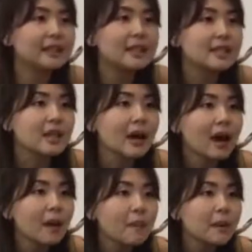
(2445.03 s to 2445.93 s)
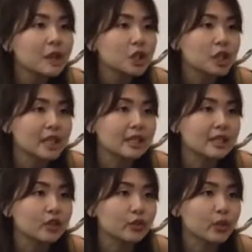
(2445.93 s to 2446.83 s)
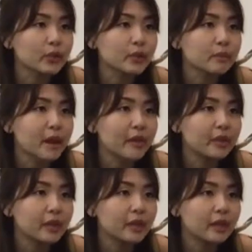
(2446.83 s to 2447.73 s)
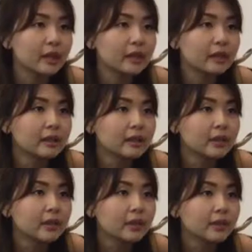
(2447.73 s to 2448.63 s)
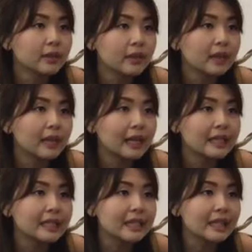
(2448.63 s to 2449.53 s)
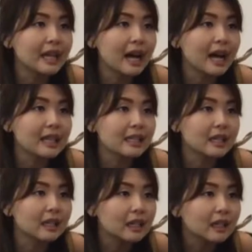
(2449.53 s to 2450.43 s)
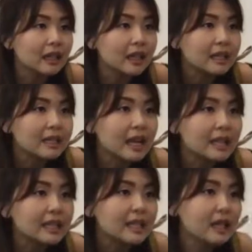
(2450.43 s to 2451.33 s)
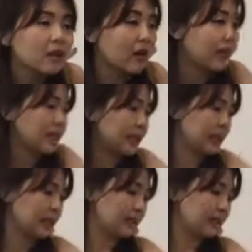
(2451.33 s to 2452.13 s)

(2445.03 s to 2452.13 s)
So how much is the rosemary? Anita asked, uh, is it Anita or Anika?